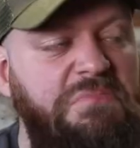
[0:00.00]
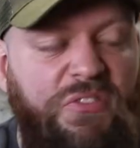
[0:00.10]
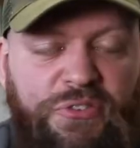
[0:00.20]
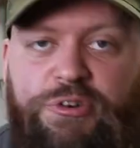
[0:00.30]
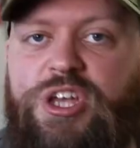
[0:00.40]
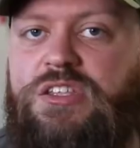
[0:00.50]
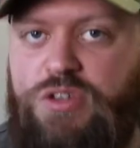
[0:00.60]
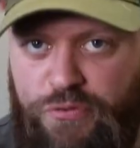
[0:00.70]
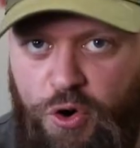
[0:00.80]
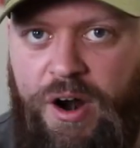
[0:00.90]
3
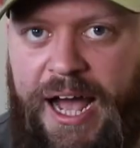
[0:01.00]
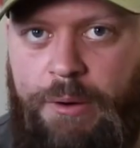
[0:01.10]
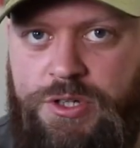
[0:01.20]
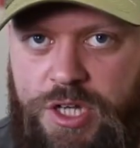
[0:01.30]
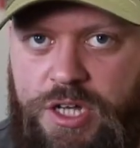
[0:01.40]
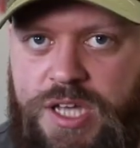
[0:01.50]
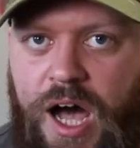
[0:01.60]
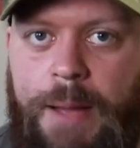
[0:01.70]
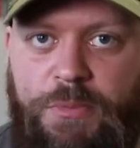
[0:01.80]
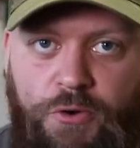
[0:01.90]
to 4 hours at a
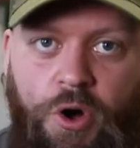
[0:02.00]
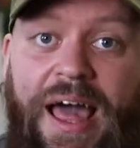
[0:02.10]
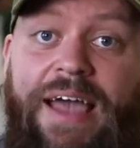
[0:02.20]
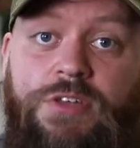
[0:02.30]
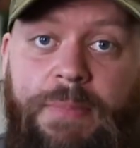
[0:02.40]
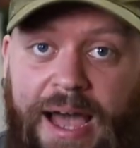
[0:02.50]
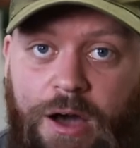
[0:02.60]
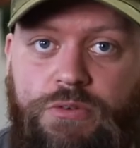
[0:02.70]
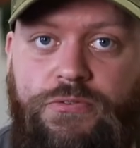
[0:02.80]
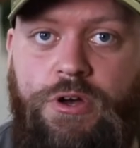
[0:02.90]
time before letting them
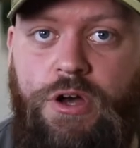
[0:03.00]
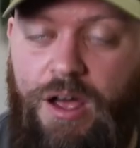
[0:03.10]
out for